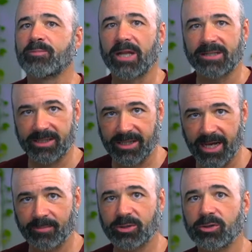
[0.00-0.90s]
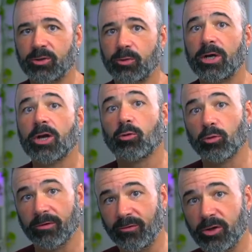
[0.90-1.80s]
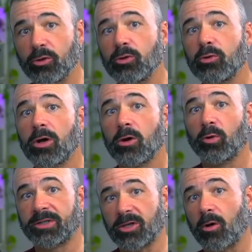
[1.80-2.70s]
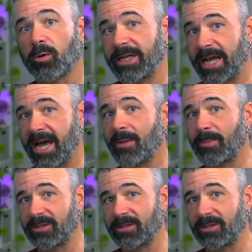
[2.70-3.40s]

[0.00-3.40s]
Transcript: It's a time to review what's already happened.